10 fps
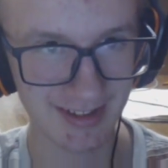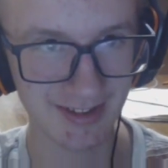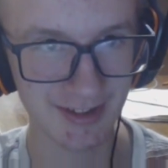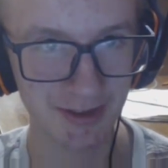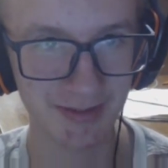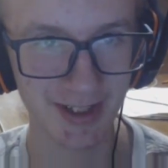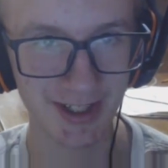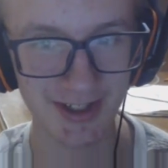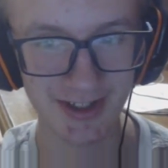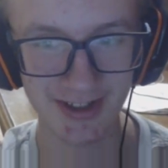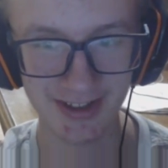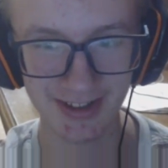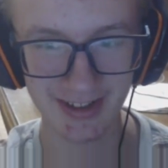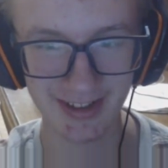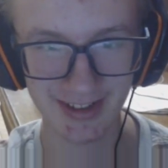Or too much.
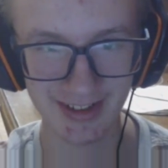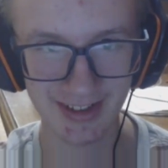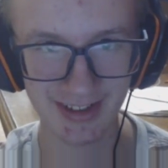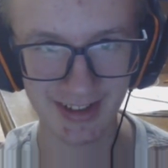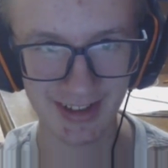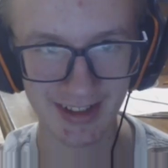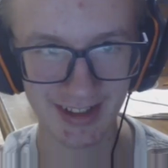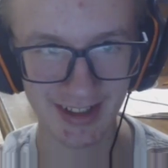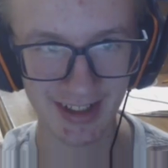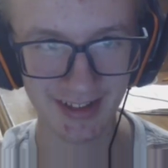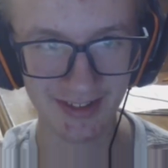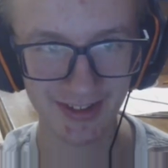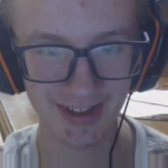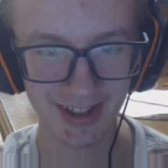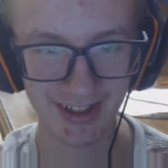I don't
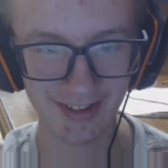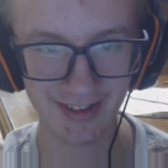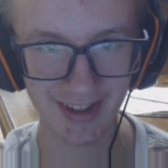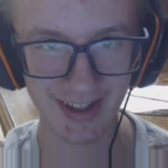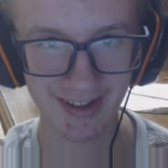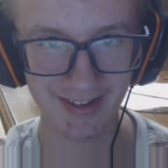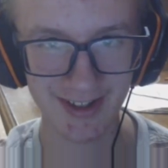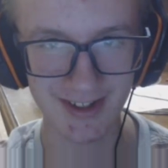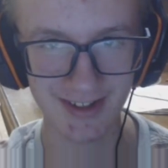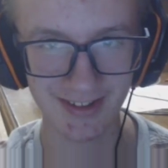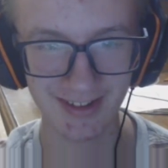know how to answer that question.